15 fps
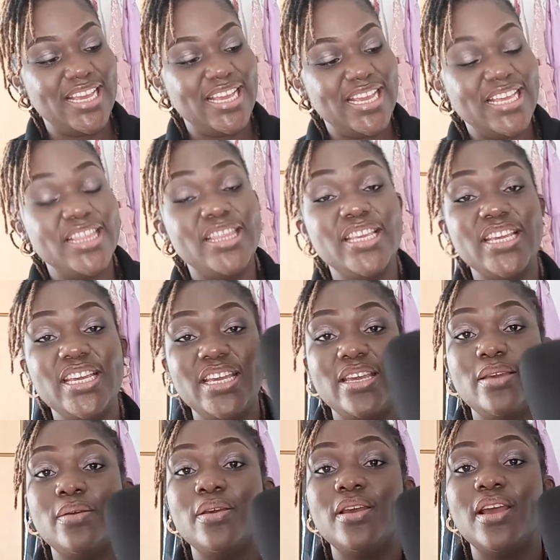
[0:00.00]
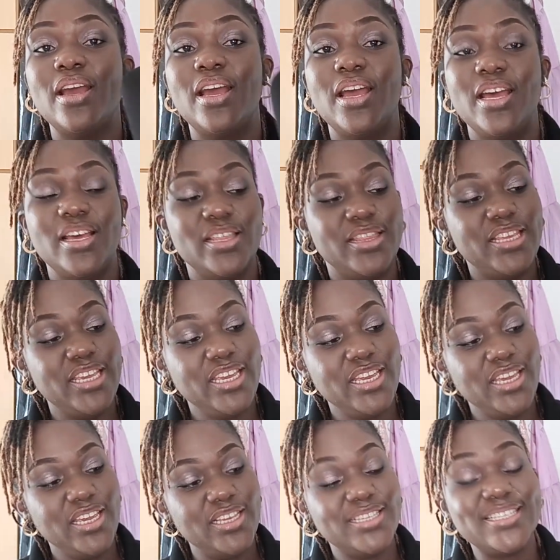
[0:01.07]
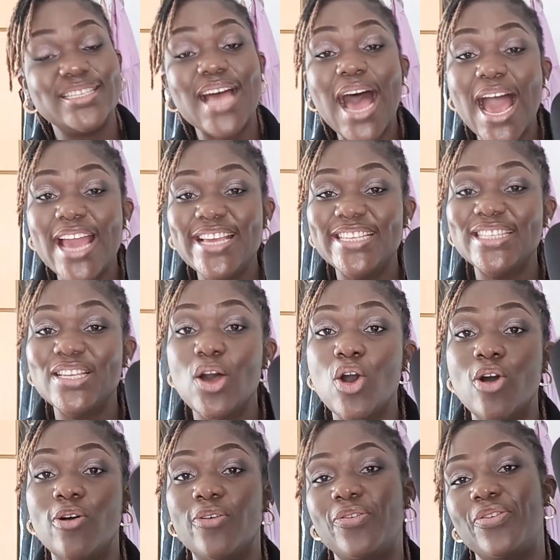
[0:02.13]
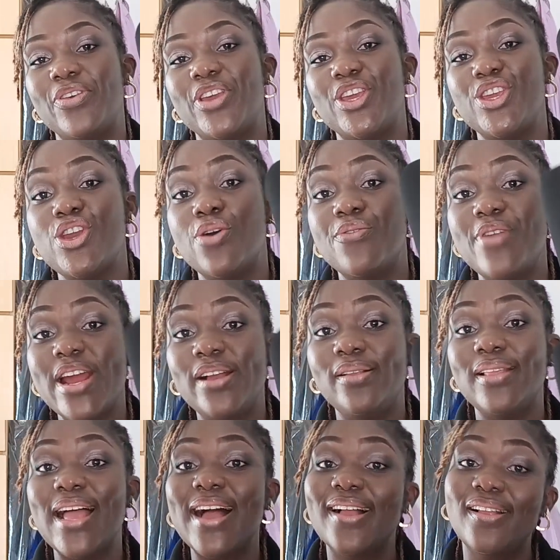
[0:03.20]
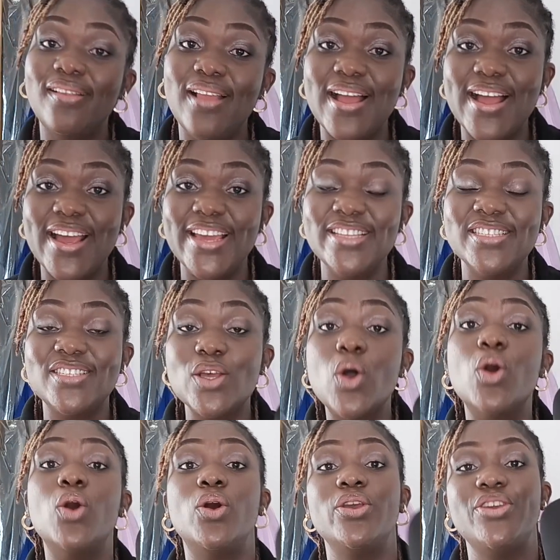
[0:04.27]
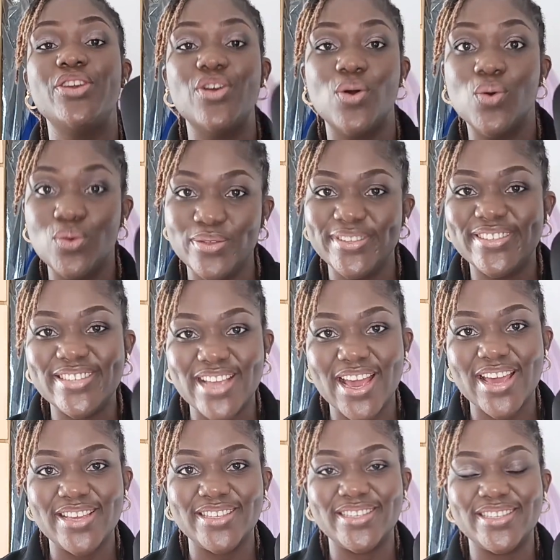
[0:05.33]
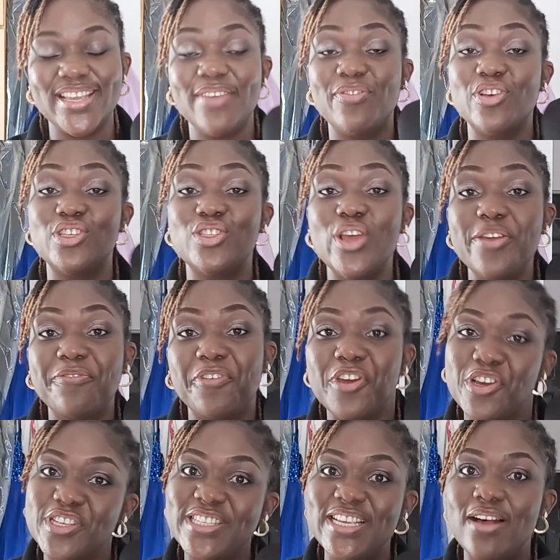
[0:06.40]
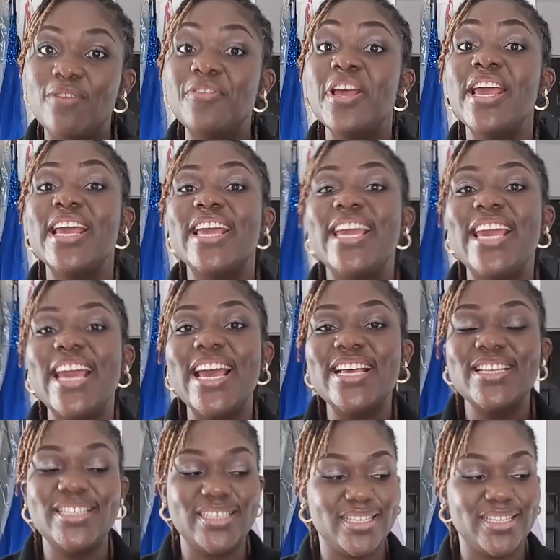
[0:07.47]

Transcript: the size of your regular client or your own size. If you're sewing for yourself, get